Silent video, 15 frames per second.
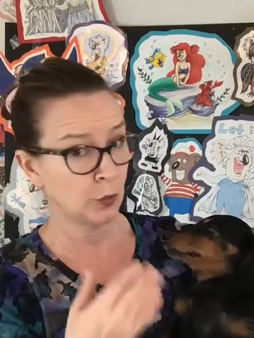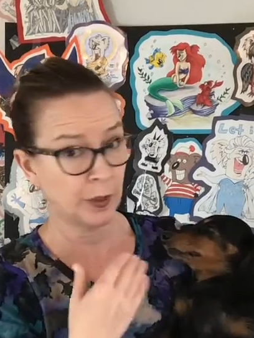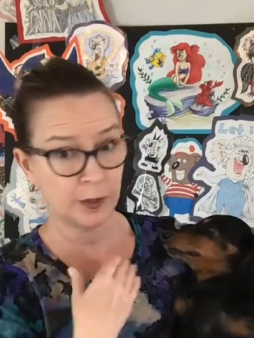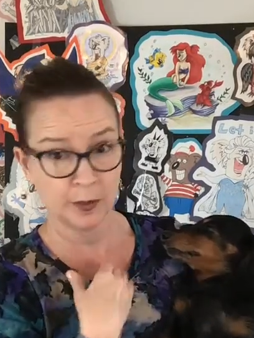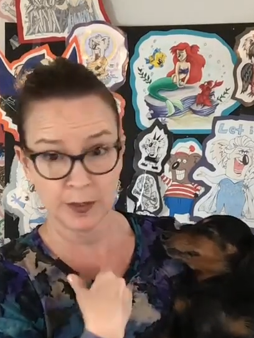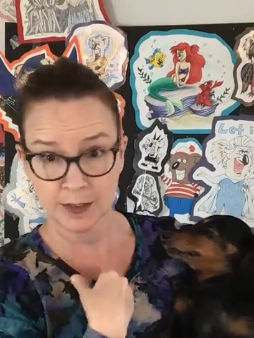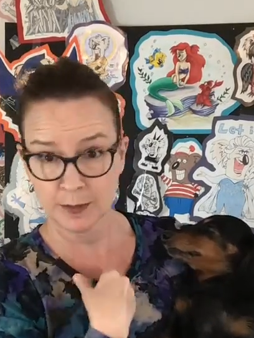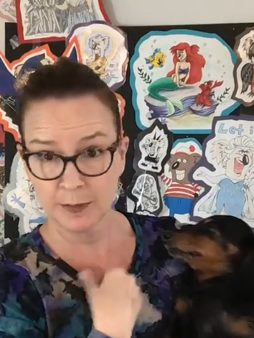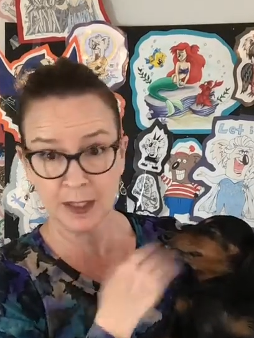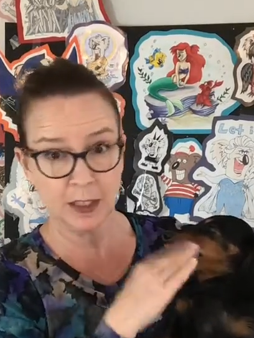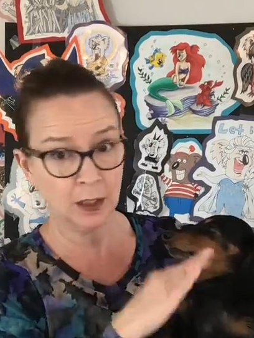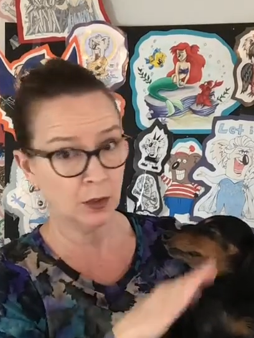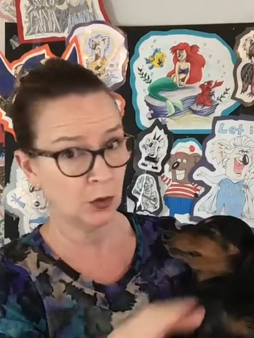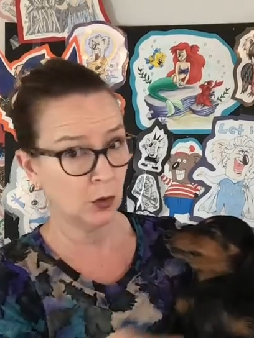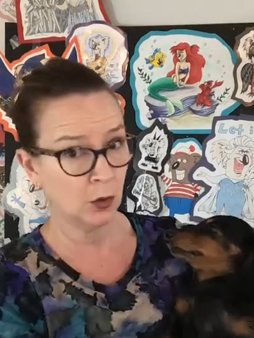whether it's
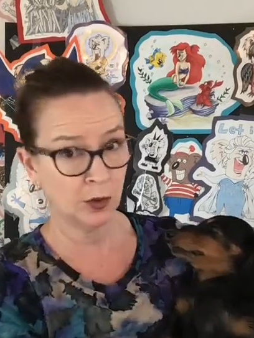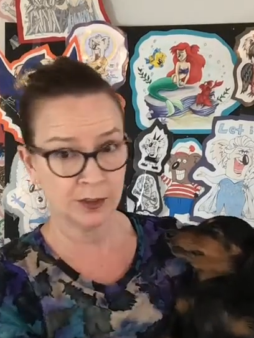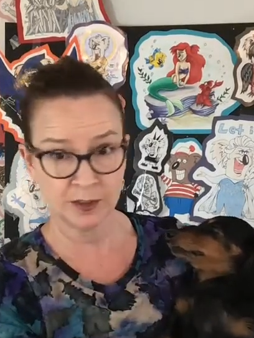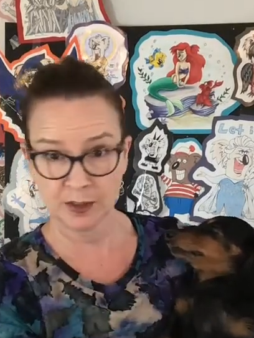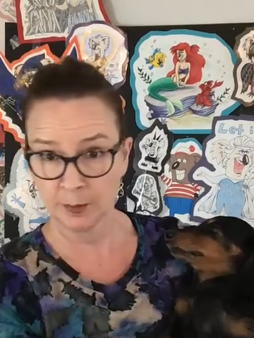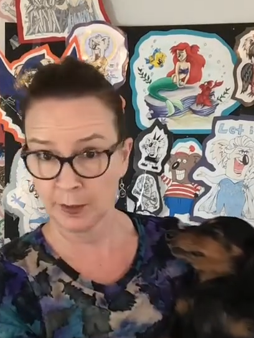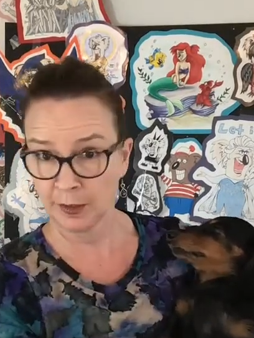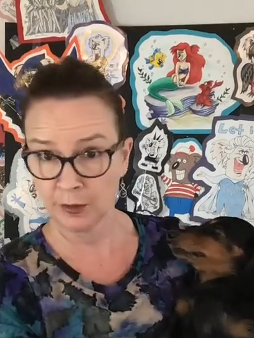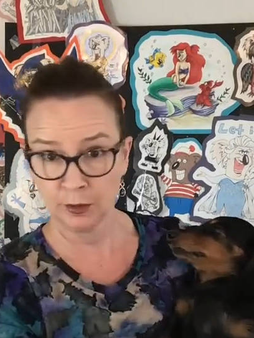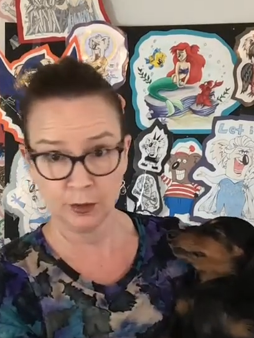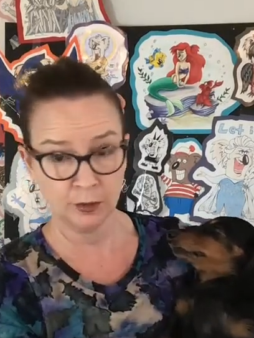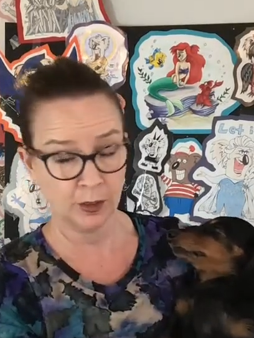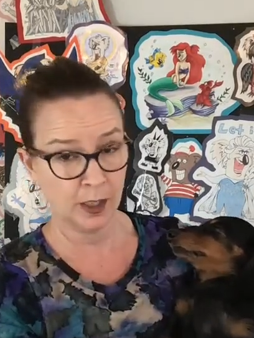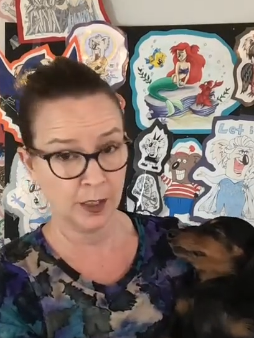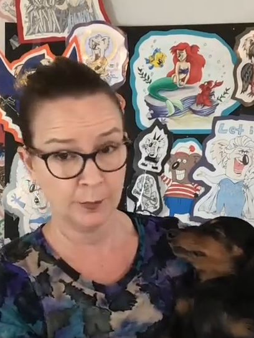me or some
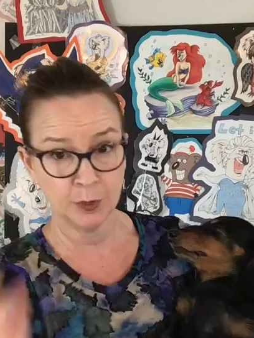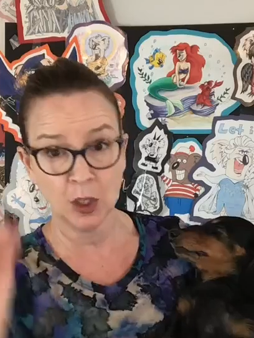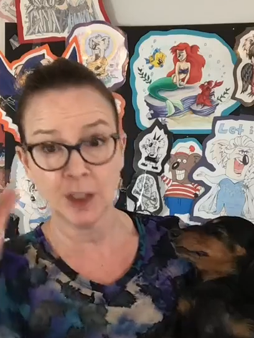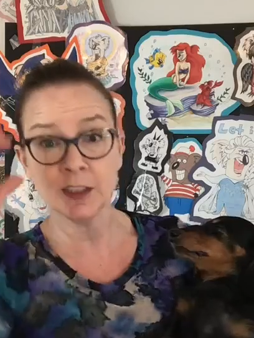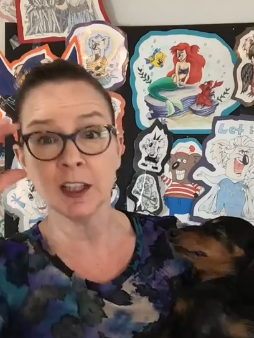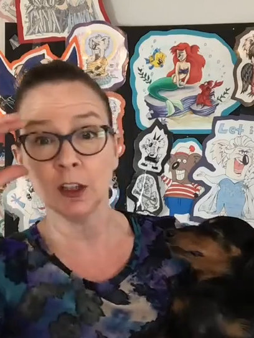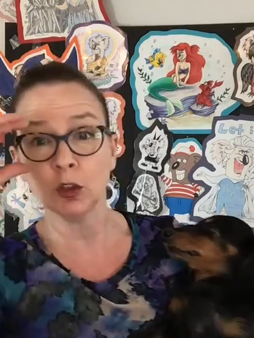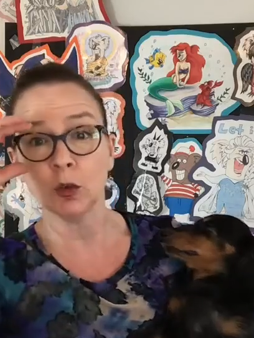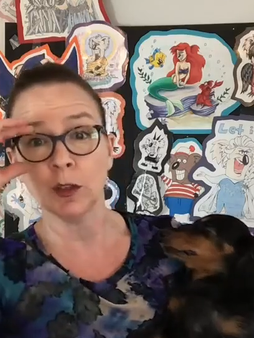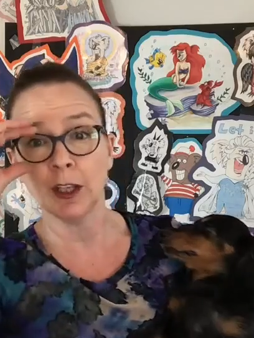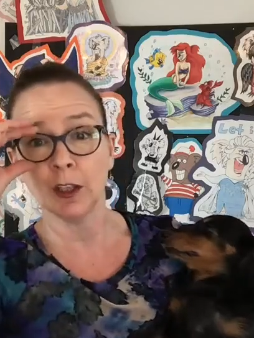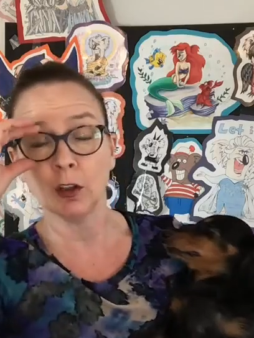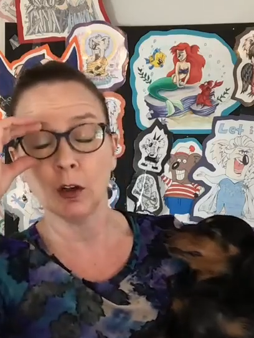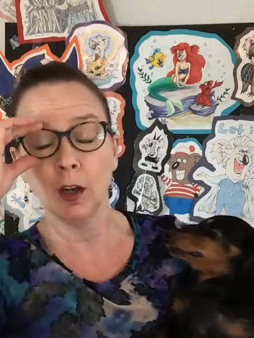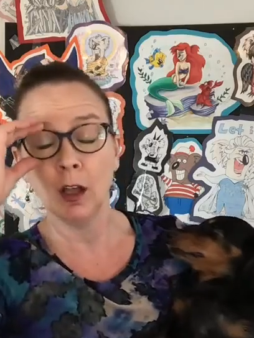other content
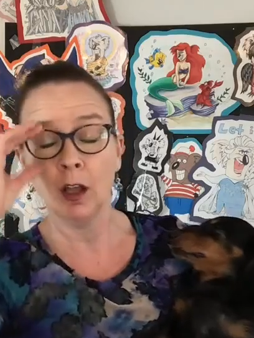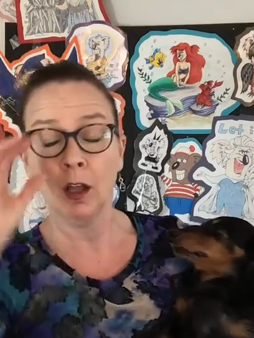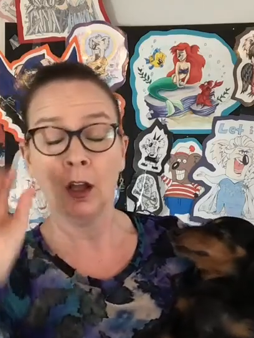creator,